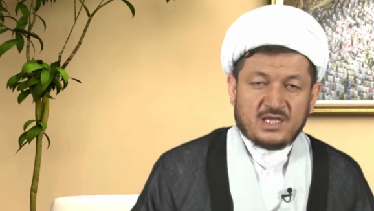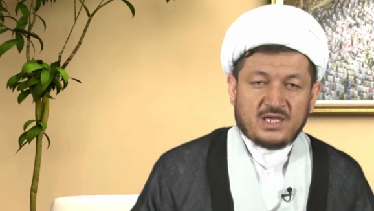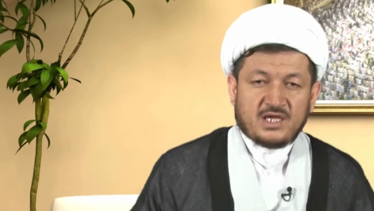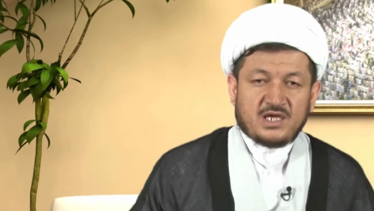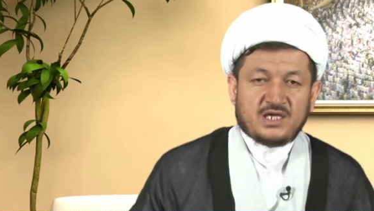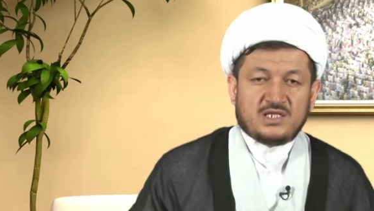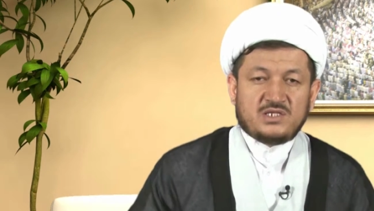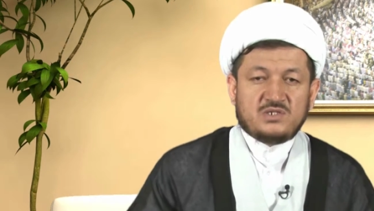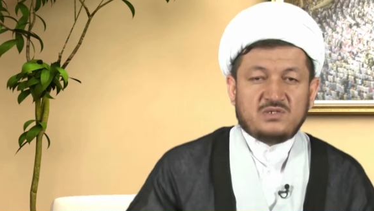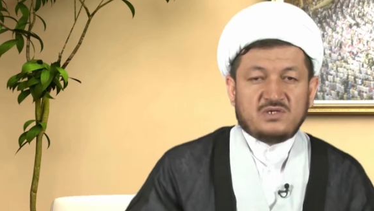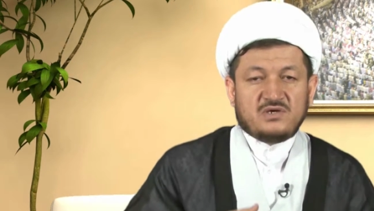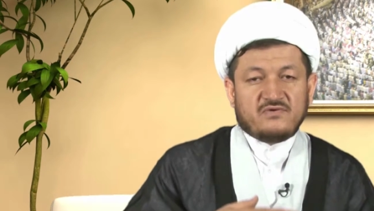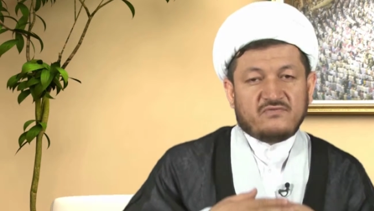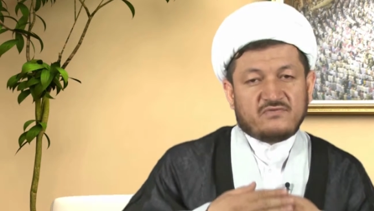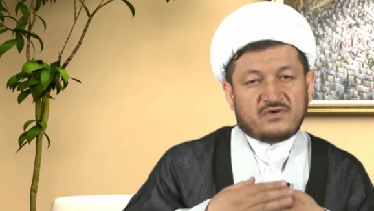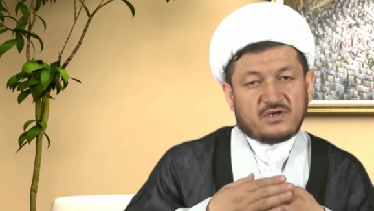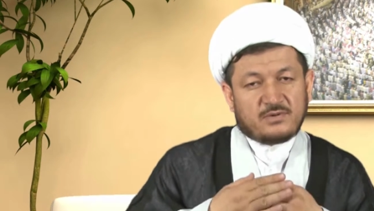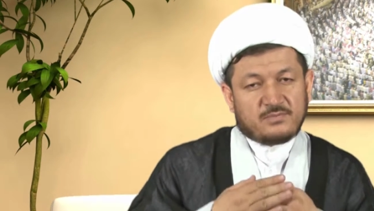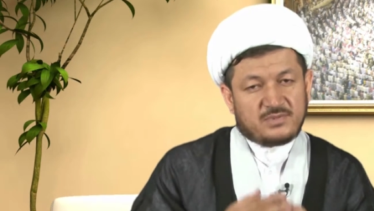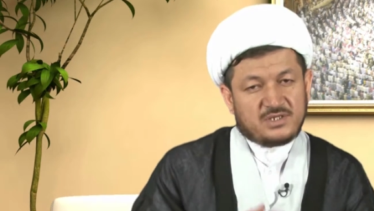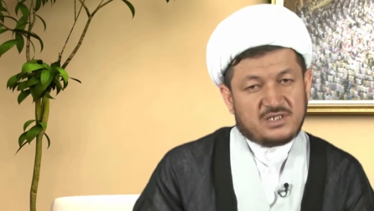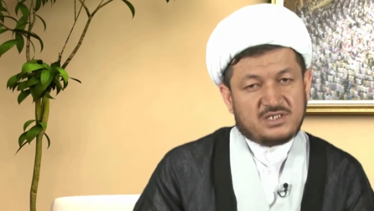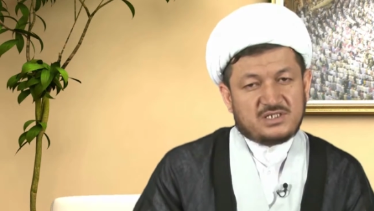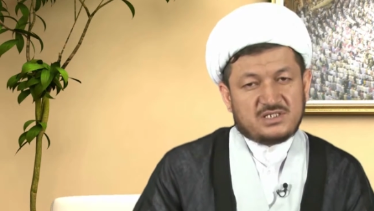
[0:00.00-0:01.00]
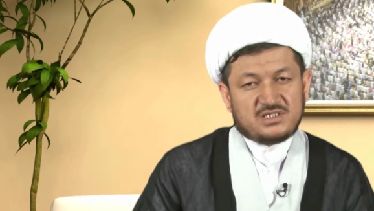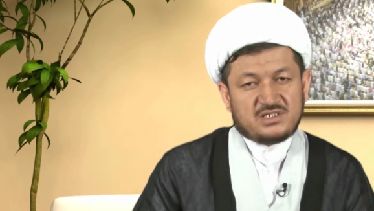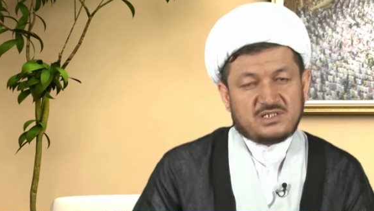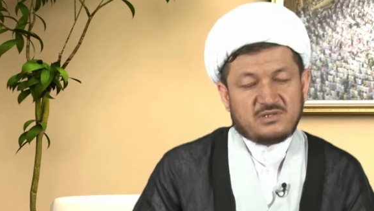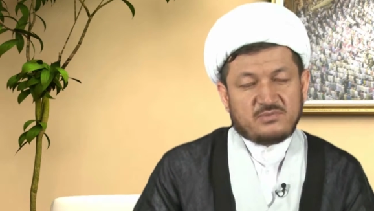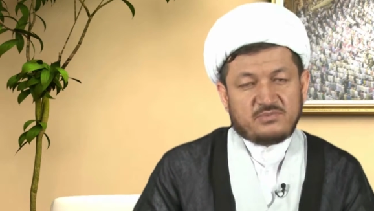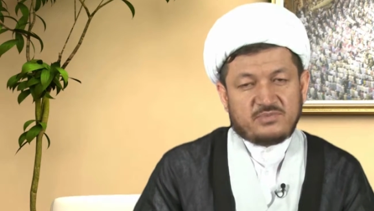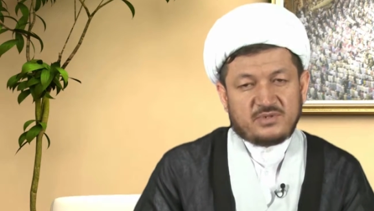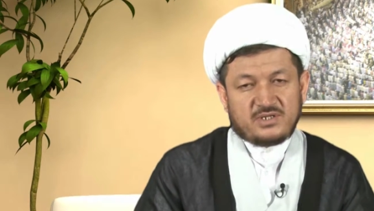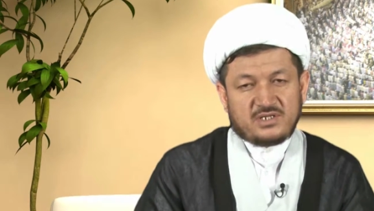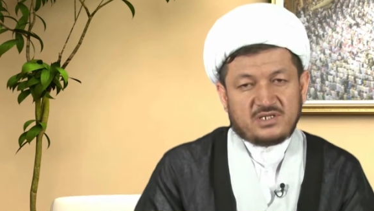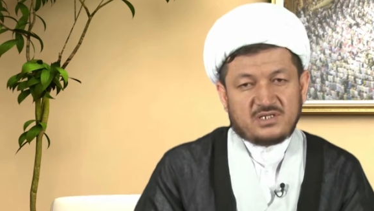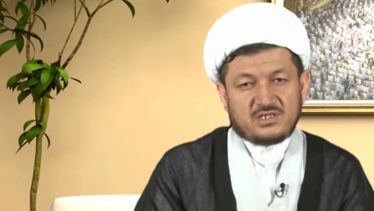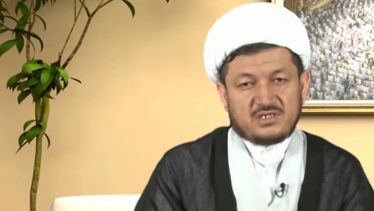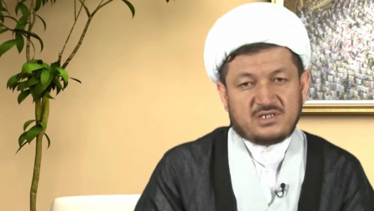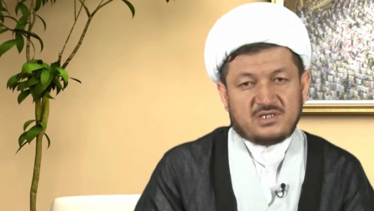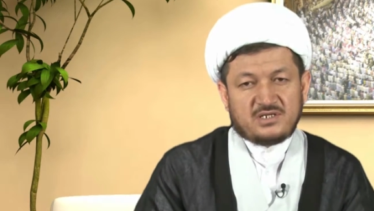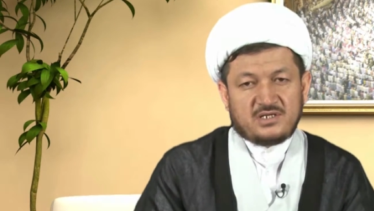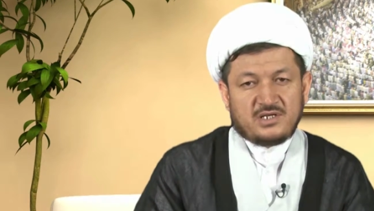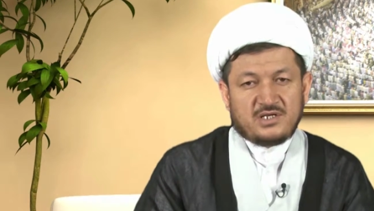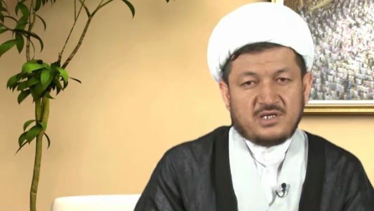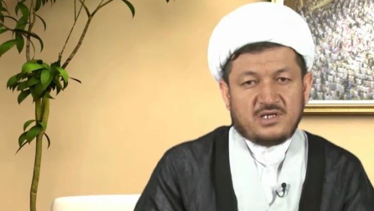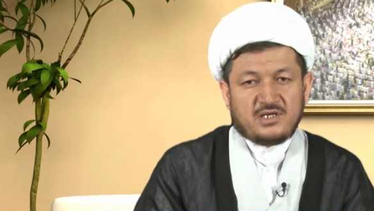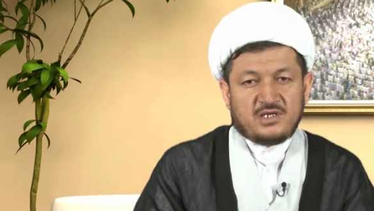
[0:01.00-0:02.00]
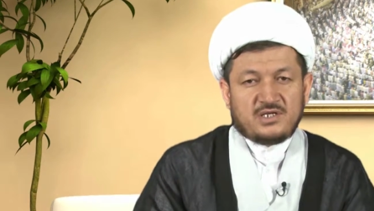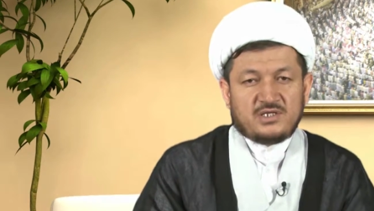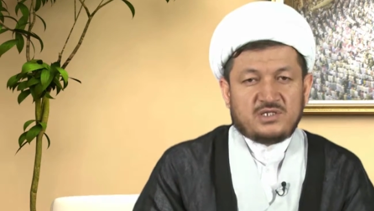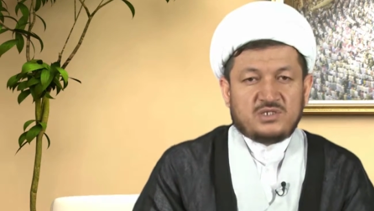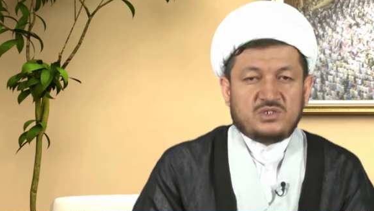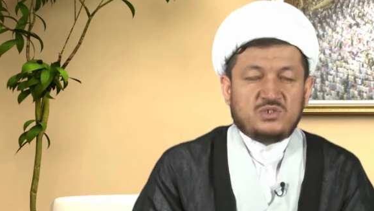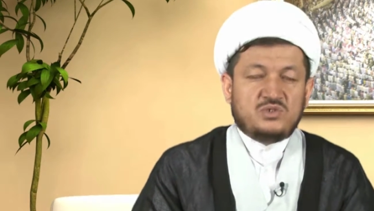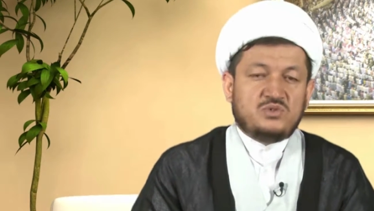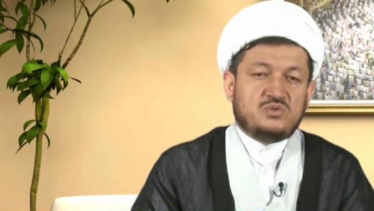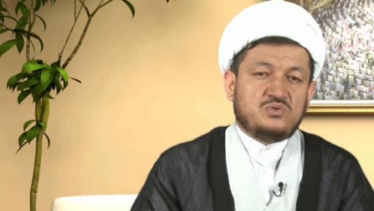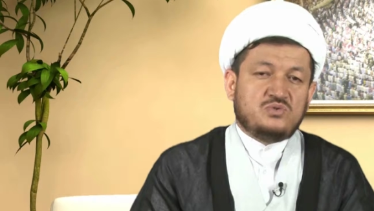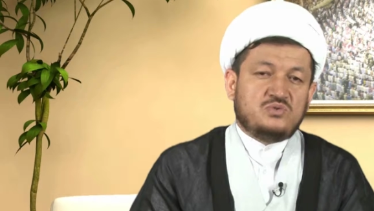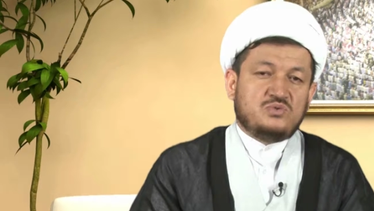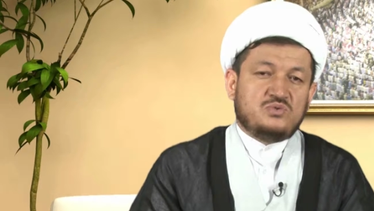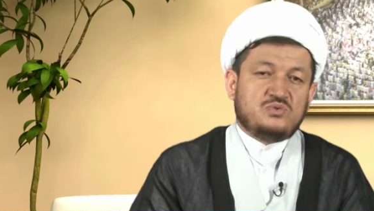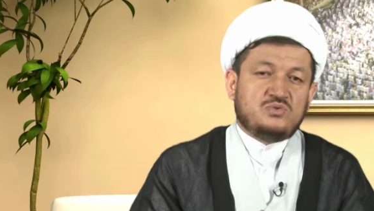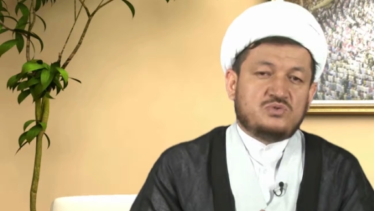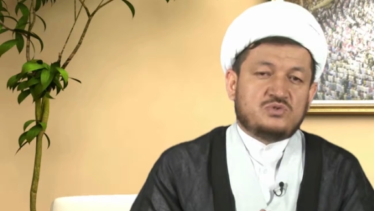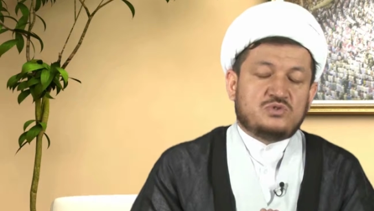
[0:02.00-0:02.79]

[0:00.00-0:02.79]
and you have completed the prayer, you